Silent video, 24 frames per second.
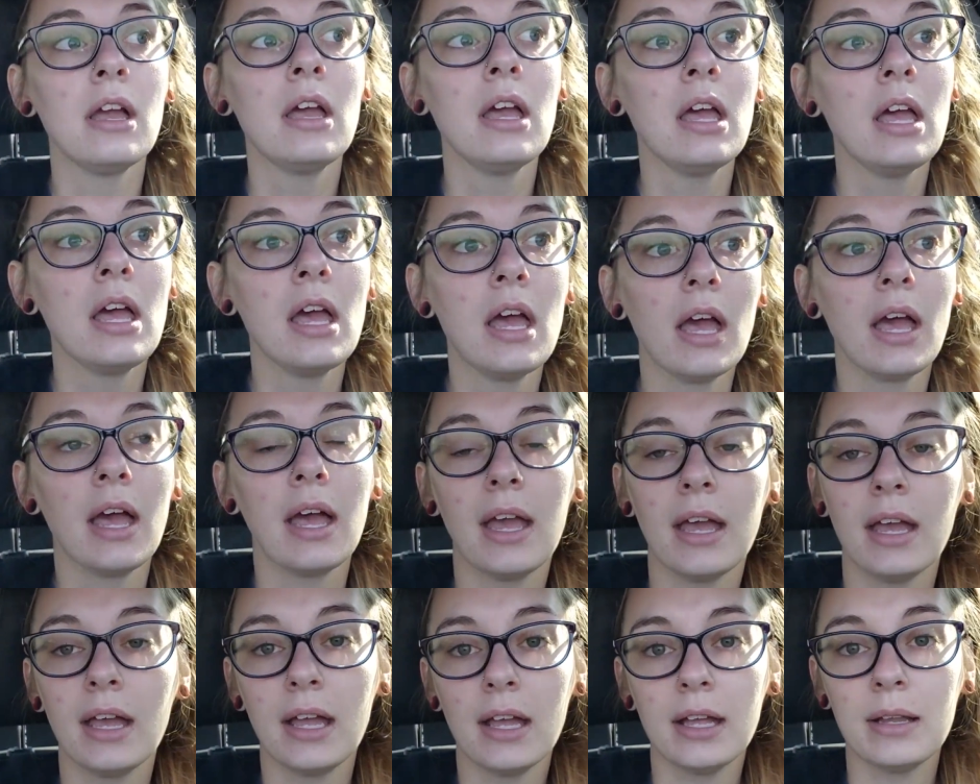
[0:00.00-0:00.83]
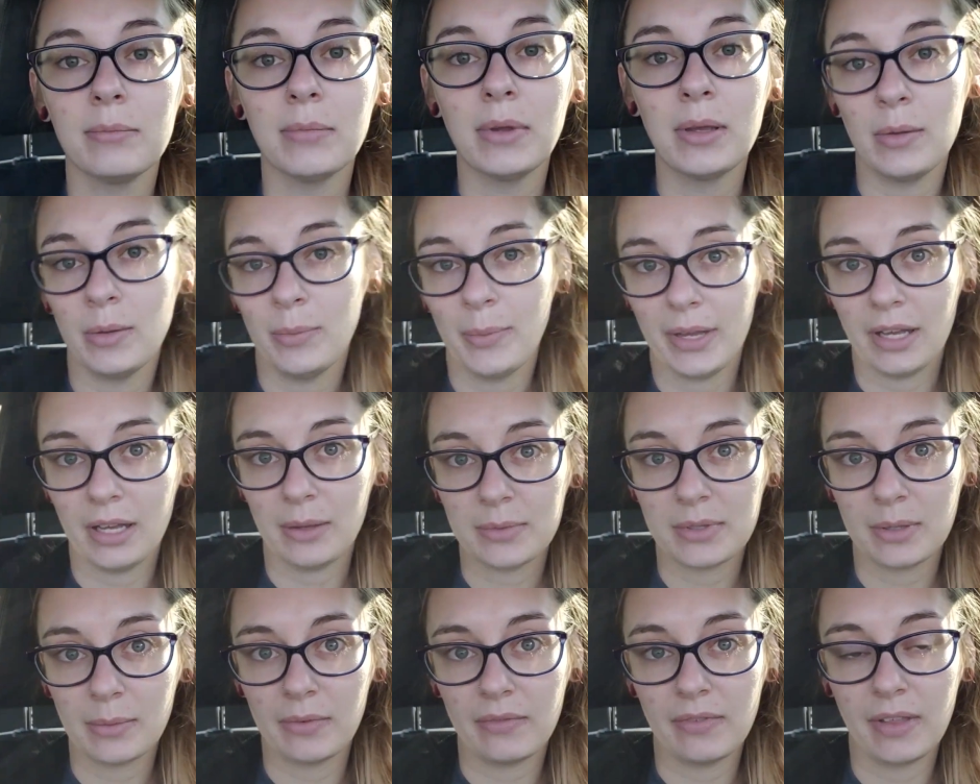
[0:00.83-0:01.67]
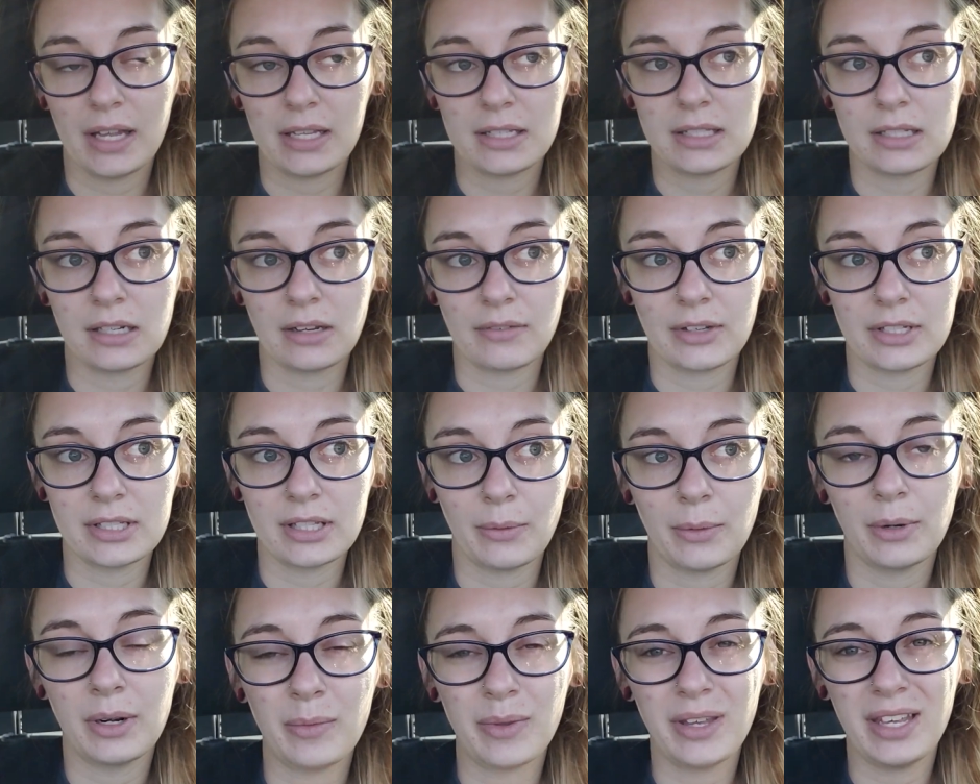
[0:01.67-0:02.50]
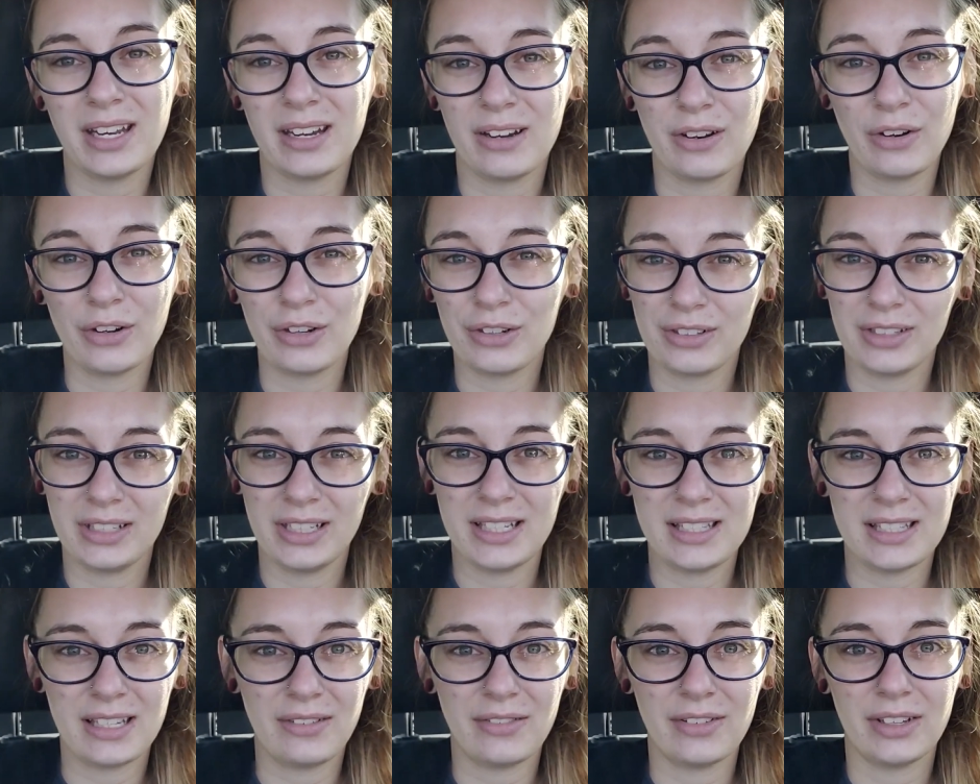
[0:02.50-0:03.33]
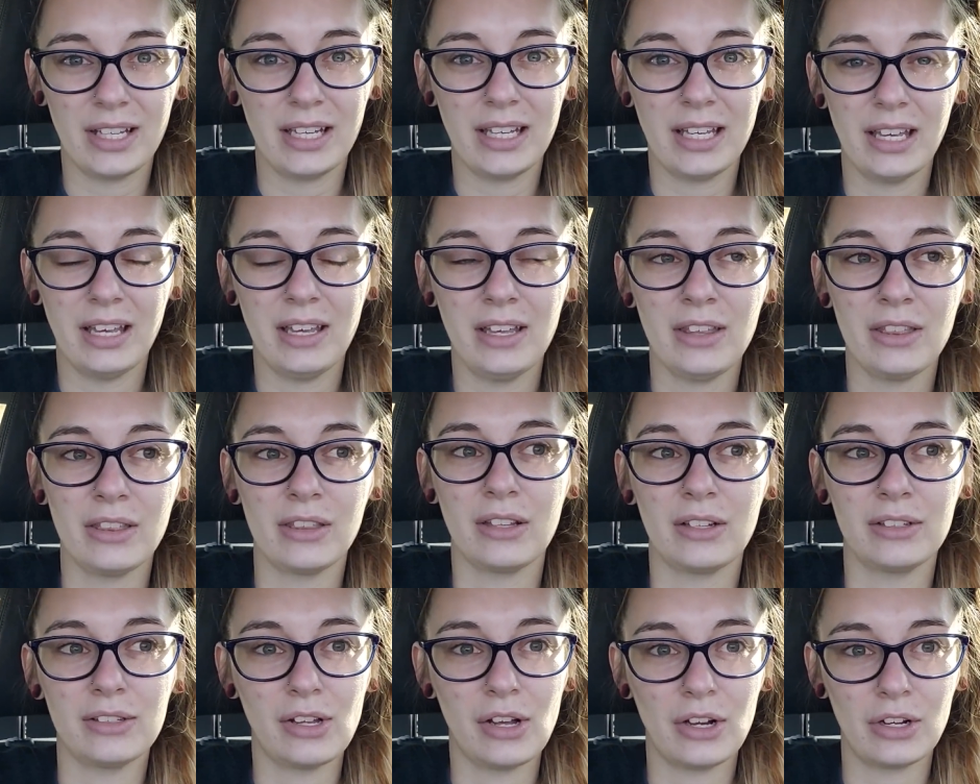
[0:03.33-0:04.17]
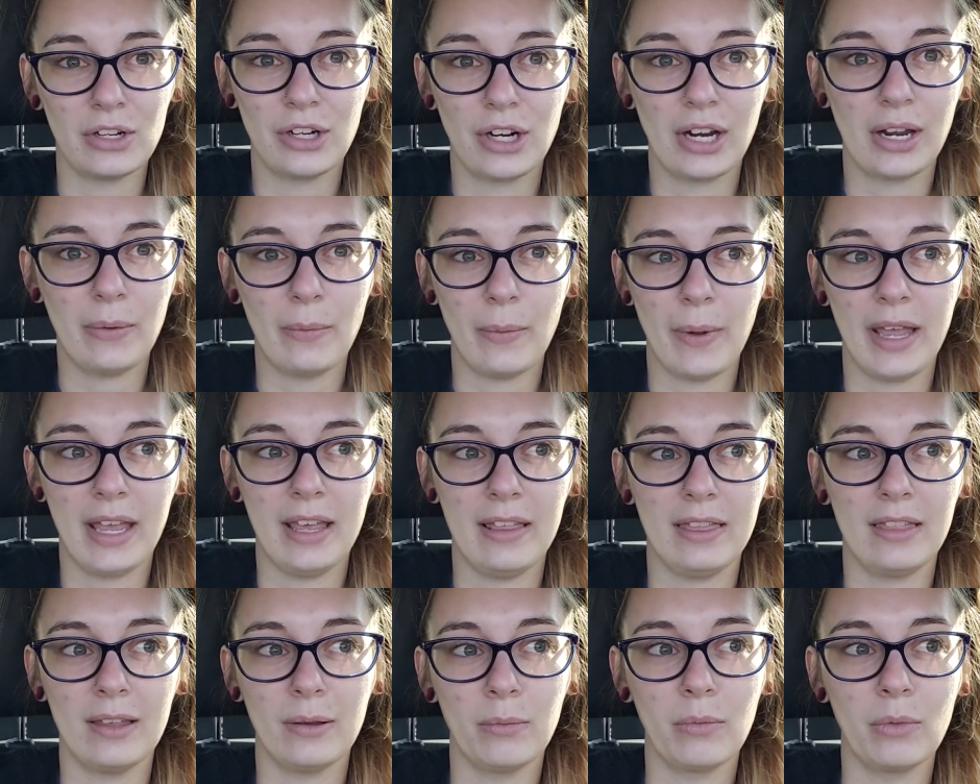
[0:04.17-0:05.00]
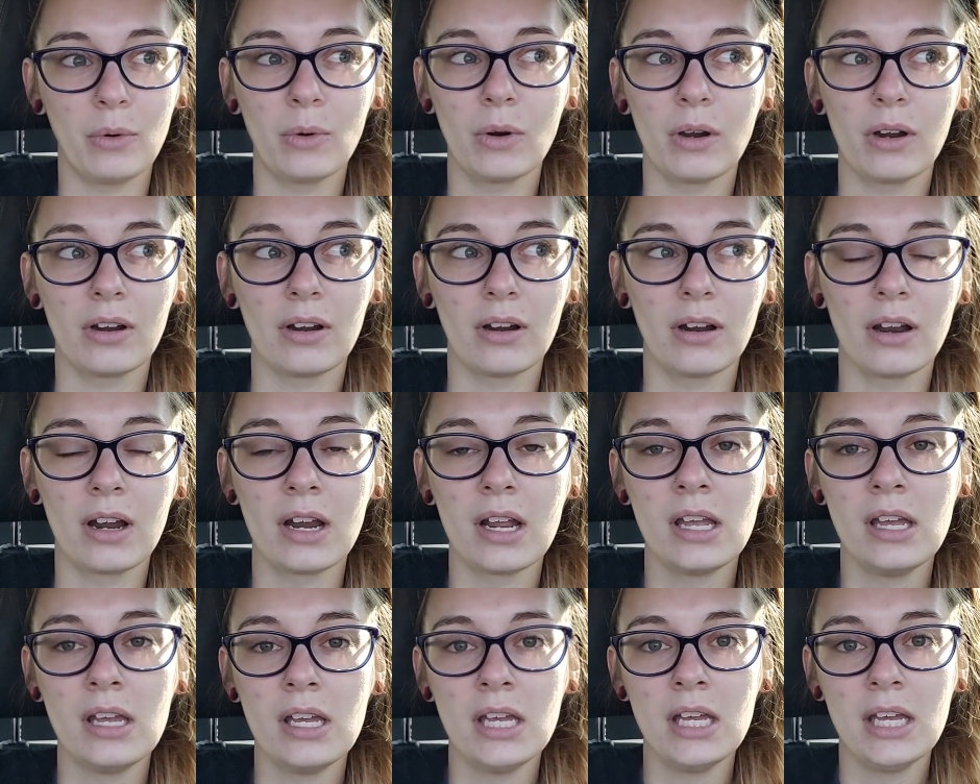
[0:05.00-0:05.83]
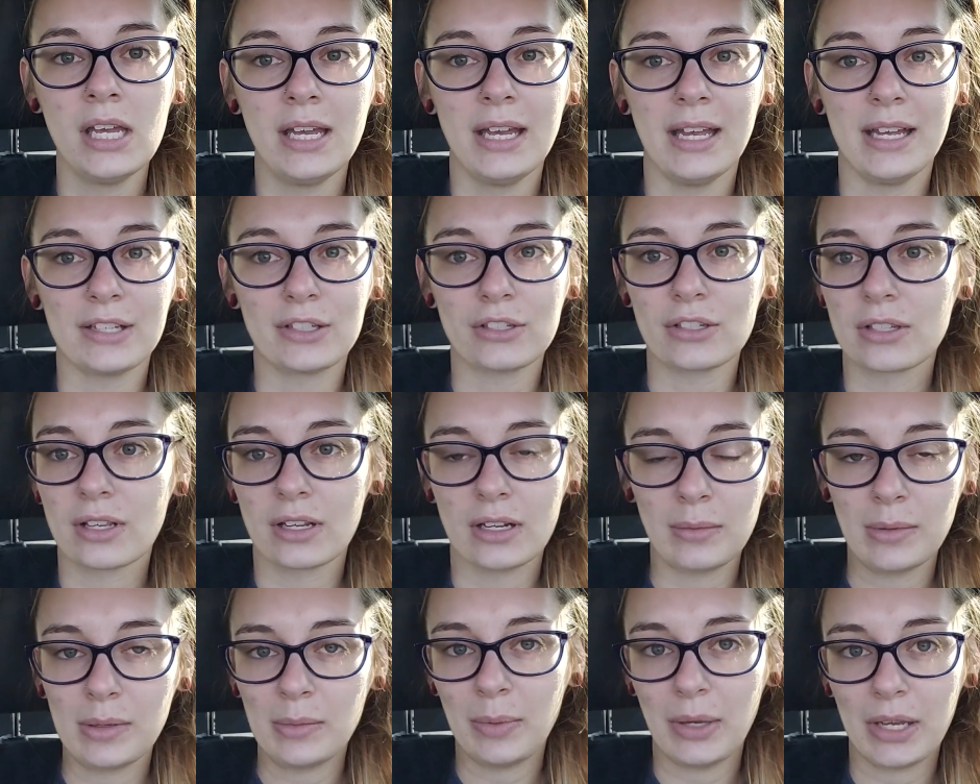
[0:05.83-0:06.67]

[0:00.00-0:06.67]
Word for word: and maybe pick up some of that stuff because I want to get it early because I feel like the longer I wait, the more it's just gonna be picked through.